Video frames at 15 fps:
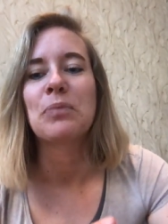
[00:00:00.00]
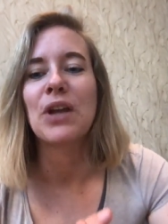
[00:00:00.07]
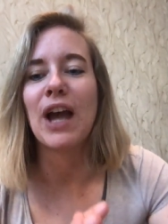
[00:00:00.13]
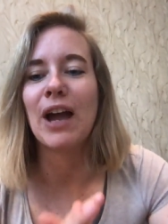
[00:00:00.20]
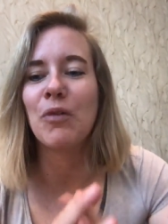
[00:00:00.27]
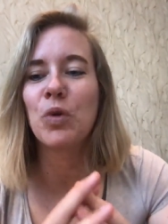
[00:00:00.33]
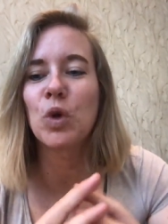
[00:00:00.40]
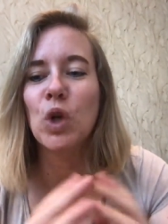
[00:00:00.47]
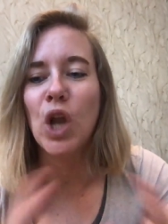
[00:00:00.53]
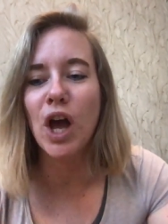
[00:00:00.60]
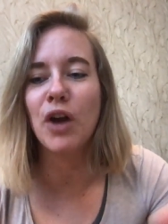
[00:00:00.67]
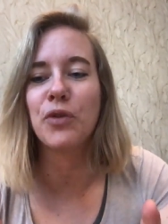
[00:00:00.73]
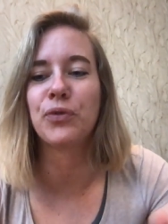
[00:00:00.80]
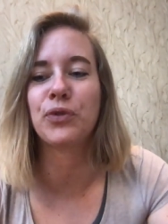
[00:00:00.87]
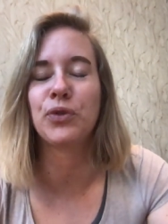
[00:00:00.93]
I would
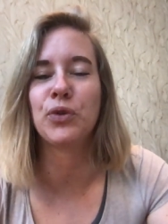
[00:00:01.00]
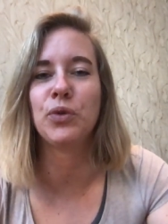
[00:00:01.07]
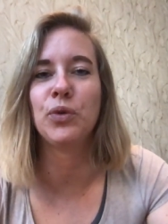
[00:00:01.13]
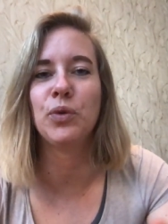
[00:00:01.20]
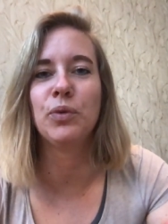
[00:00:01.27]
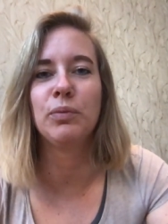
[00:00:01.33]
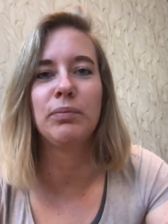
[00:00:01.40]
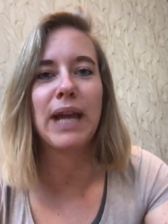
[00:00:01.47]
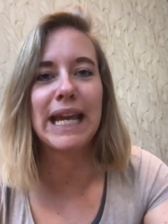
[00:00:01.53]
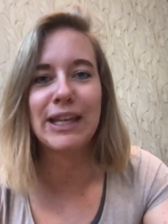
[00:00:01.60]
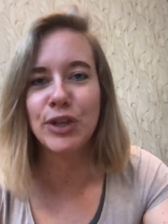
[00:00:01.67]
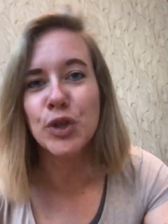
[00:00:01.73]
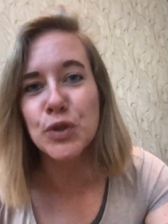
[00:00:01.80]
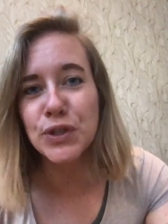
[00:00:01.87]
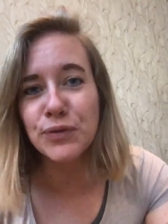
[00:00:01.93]
love to make
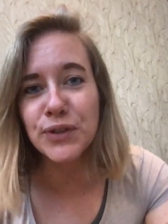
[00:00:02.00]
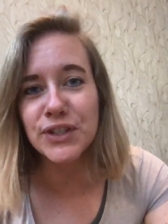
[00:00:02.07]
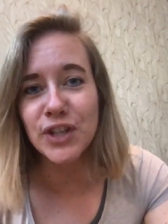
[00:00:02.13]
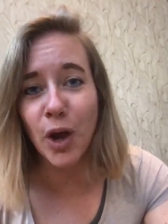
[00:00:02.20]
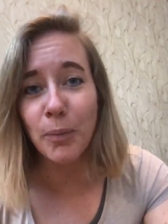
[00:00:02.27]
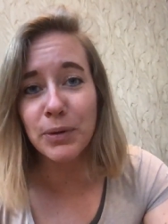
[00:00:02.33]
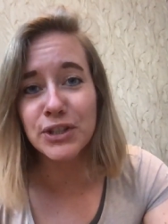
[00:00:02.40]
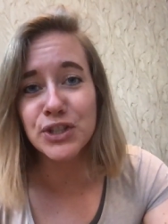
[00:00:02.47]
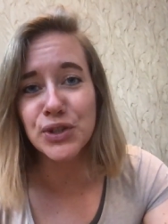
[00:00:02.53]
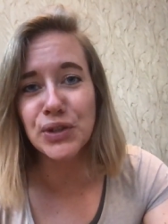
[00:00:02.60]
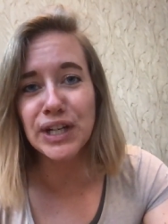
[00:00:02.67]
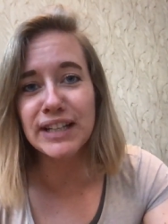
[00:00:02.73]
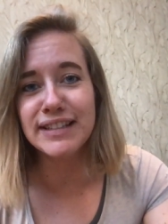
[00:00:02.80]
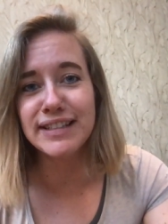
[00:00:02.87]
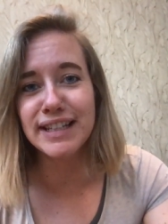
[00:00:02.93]
use of this
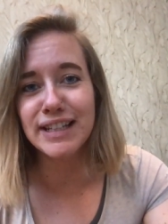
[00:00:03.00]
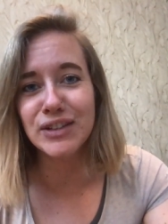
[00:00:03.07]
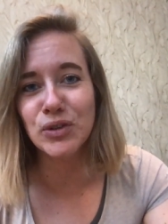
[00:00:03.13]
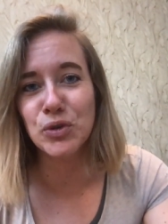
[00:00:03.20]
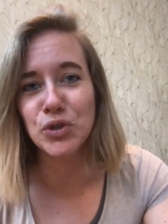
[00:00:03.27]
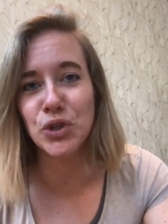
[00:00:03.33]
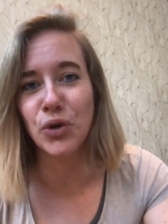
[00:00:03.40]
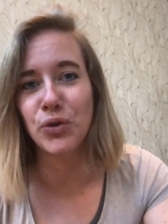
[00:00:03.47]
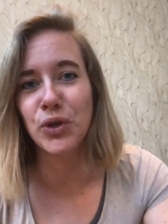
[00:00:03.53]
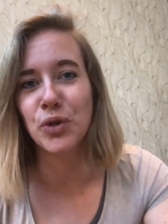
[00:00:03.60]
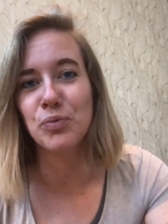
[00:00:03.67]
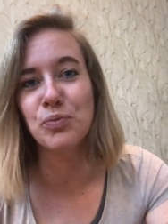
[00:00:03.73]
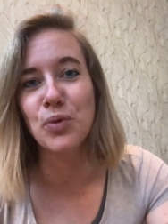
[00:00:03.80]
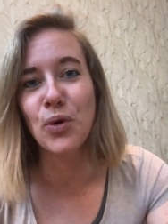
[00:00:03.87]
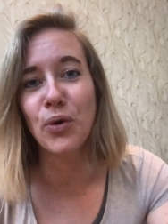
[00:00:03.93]
opportunity to show you
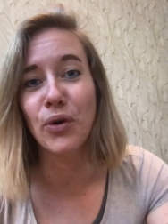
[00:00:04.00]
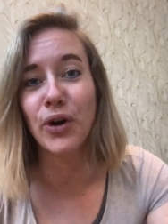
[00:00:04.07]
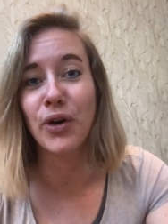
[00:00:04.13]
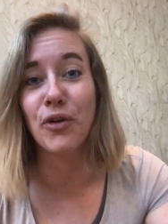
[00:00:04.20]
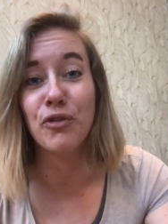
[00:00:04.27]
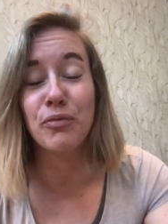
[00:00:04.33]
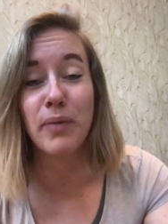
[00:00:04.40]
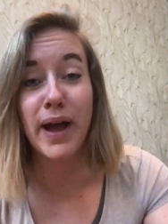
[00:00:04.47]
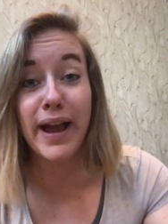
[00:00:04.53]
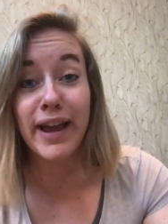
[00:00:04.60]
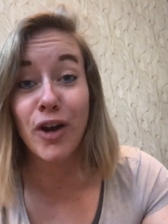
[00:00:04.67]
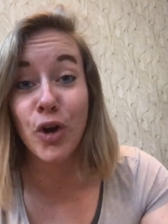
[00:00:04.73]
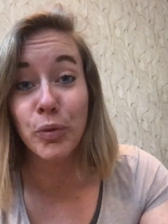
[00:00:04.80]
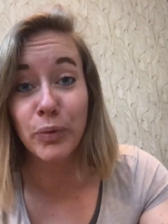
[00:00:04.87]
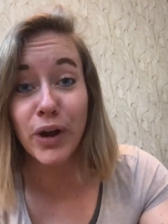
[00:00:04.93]
more of my
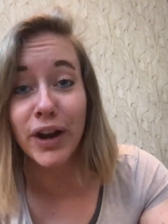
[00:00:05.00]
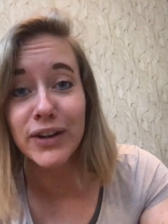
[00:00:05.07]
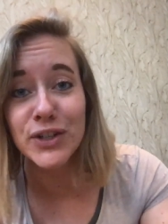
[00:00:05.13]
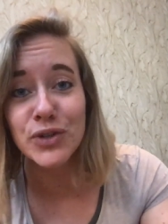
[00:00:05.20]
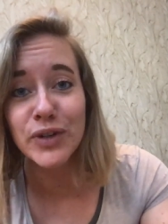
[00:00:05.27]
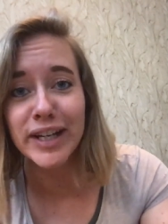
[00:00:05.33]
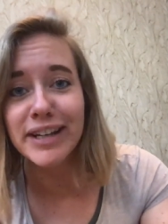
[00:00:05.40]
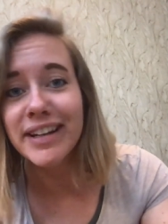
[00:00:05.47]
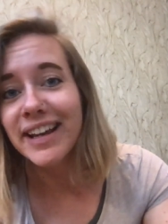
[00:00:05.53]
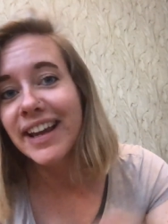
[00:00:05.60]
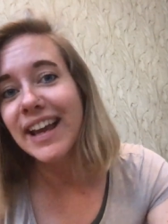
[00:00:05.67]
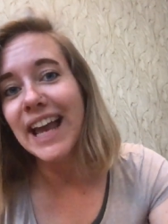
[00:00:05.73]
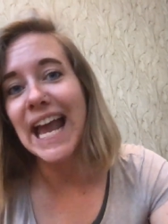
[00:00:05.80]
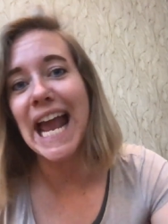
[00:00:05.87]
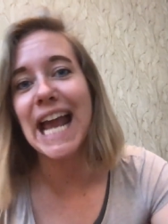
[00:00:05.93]
home country
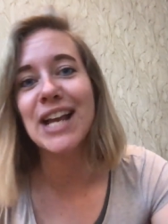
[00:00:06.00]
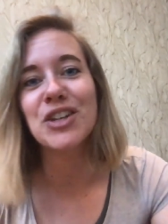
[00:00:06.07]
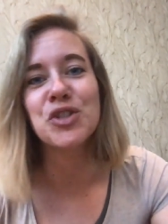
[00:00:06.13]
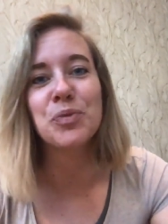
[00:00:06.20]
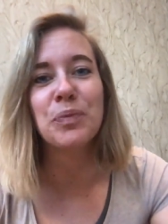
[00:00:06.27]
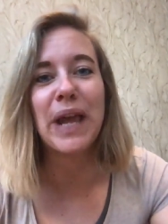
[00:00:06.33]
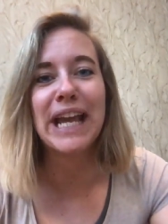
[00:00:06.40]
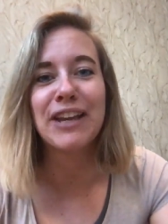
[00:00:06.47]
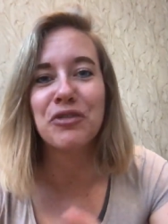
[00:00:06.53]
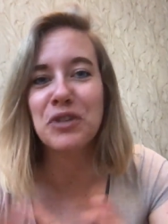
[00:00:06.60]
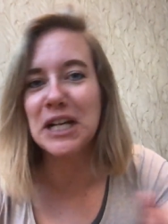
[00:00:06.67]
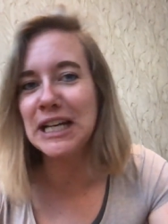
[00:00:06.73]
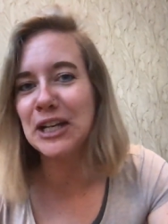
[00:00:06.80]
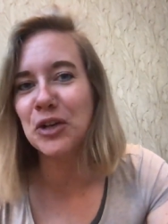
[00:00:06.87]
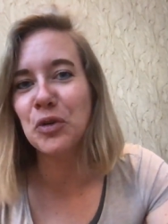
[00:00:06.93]
and to make
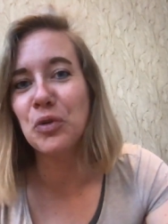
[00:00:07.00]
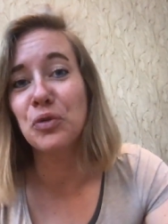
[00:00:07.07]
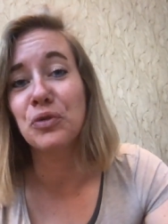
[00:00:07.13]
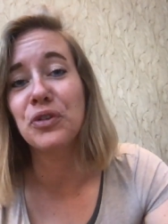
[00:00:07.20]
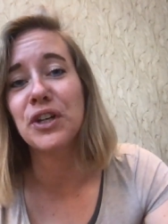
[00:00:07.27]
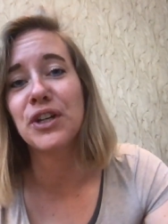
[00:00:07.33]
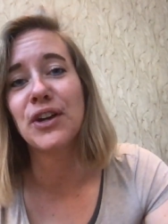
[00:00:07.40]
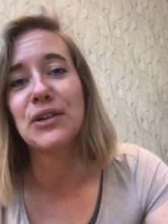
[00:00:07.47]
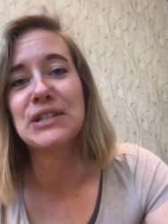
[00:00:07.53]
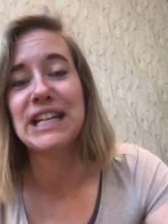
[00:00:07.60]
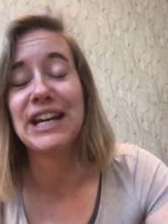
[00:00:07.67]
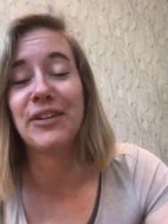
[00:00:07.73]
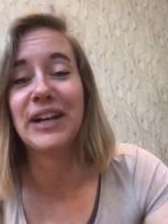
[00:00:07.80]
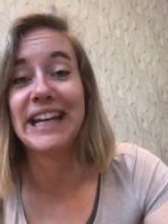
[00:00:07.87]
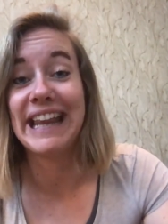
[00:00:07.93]
really cool videos
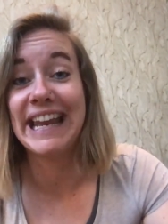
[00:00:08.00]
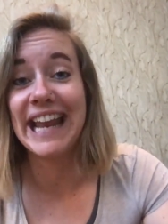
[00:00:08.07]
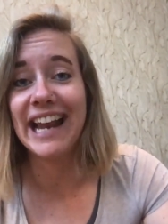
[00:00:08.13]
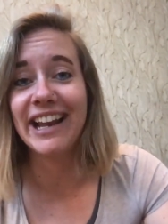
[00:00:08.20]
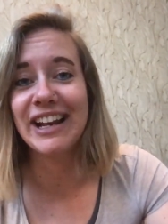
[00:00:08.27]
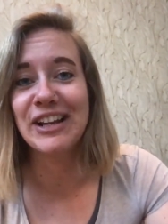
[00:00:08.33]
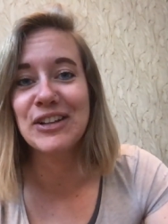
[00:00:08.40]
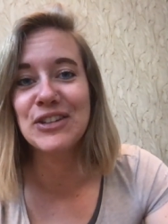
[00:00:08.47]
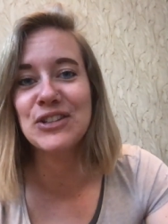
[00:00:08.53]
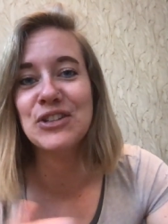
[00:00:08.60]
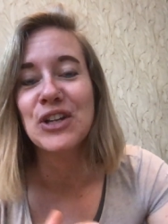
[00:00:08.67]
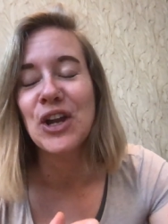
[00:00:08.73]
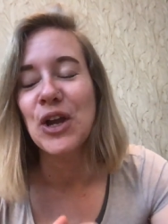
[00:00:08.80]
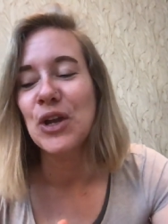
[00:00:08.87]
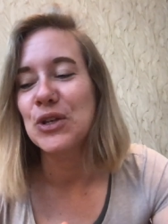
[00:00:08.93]
here in the Netherlands.
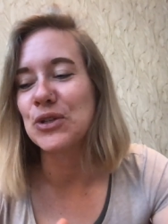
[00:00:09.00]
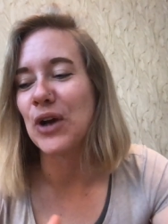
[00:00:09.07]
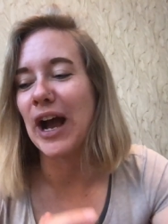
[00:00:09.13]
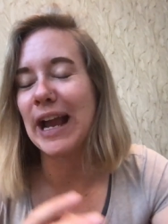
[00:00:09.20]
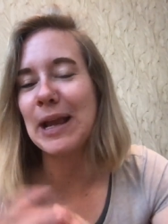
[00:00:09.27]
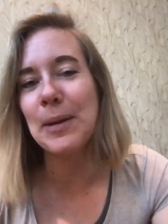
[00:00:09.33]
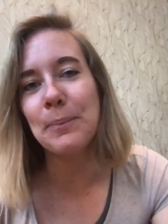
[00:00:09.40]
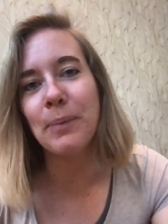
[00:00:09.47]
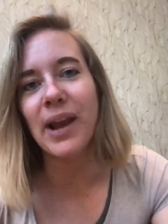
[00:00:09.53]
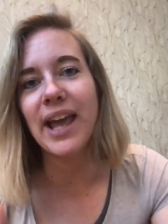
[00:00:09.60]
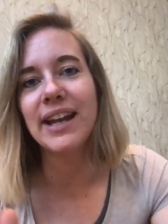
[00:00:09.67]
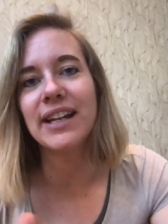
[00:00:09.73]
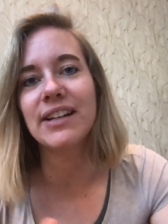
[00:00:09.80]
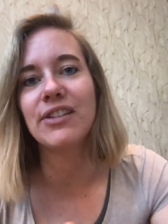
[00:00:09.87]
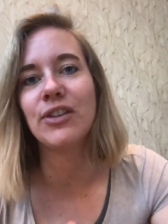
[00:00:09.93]
So I am
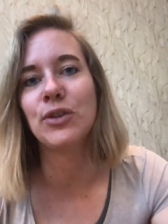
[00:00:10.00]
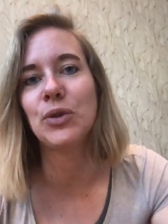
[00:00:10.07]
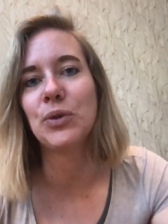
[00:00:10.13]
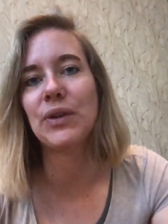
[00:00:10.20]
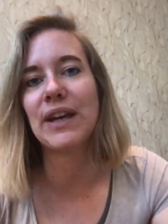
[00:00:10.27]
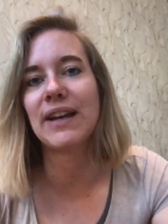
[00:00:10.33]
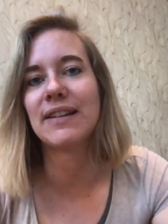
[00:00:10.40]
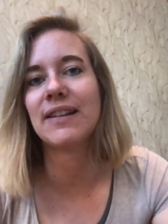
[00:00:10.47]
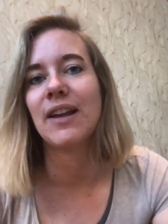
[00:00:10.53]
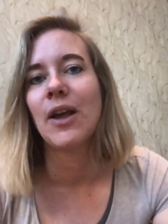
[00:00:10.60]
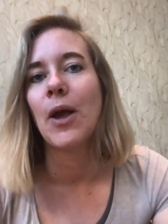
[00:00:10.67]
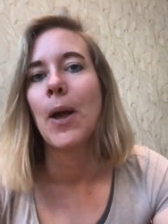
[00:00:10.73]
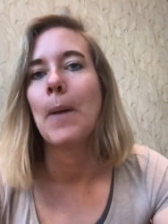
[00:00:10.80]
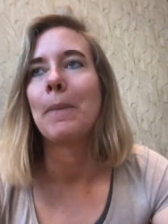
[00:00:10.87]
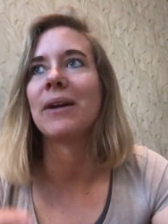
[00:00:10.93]
planning to do that,
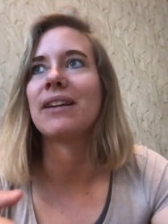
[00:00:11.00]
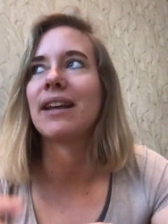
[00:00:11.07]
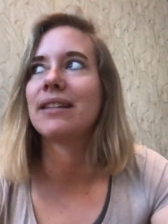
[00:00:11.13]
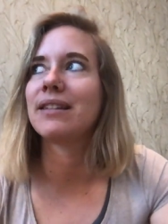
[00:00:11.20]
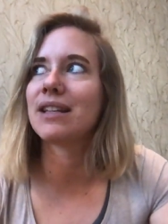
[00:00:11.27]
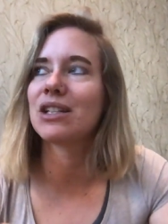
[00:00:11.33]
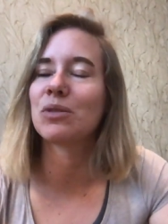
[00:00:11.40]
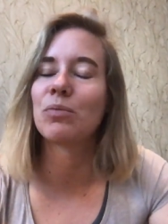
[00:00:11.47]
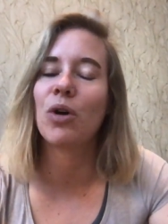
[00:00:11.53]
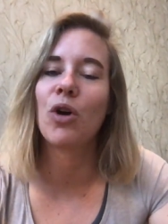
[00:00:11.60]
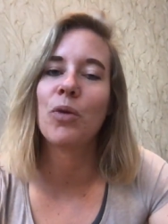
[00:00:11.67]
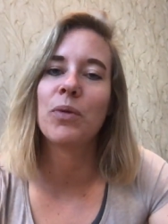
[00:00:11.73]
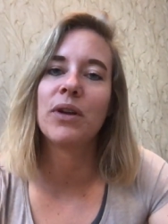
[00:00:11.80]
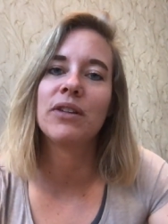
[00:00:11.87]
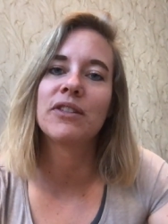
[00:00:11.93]
but at this
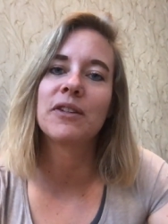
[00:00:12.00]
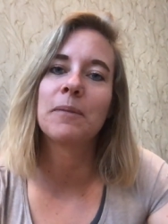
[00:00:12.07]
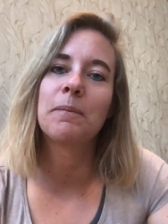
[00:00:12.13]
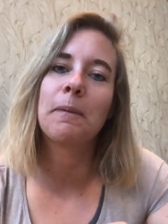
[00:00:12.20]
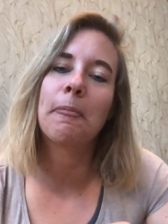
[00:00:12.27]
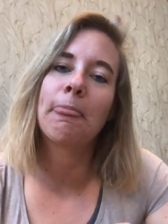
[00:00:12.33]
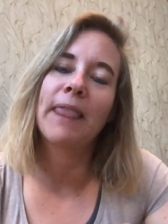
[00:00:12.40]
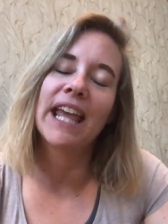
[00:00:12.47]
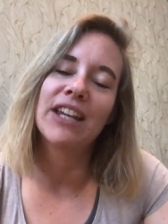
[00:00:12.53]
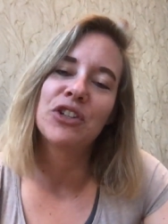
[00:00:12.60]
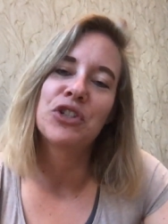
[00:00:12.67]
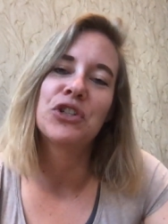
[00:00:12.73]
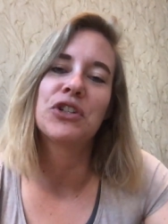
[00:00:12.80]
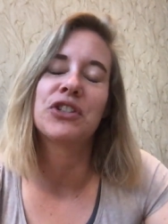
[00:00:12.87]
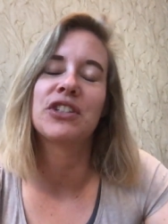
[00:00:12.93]
moment
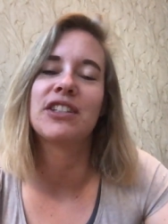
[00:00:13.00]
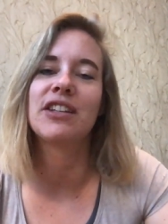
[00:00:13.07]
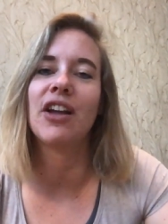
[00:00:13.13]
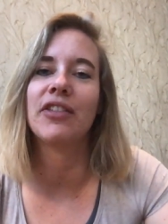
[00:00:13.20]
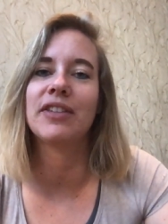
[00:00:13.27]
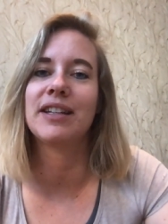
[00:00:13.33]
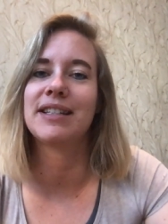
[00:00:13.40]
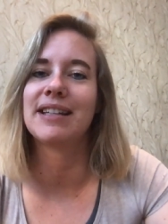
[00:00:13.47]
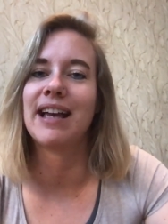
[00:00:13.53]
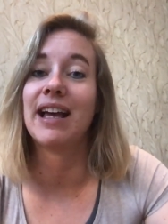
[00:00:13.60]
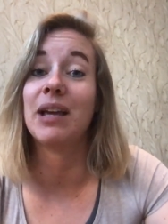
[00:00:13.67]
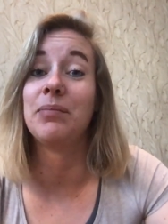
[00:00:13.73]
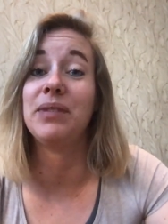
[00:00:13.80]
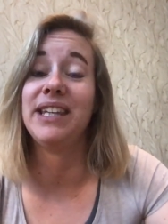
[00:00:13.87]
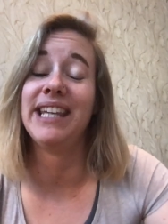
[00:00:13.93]
it's just not the
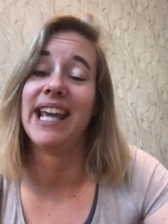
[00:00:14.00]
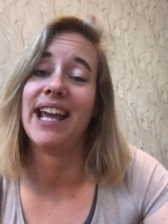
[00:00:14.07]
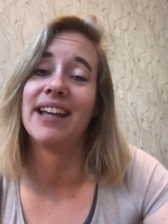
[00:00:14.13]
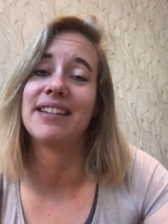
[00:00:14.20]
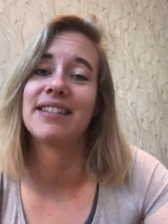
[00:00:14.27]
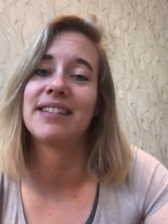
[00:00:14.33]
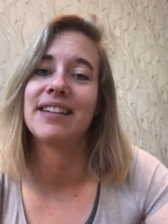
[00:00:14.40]
time yet.